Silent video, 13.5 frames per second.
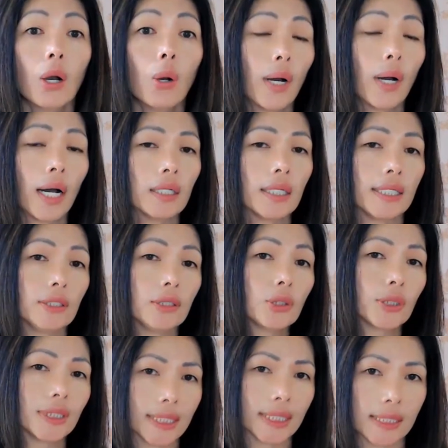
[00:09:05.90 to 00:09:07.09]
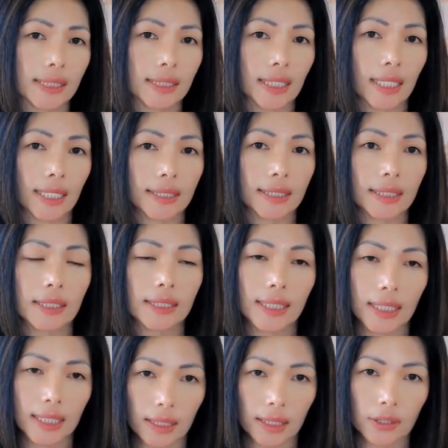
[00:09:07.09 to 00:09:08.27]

While a nutrient-dense diet is key,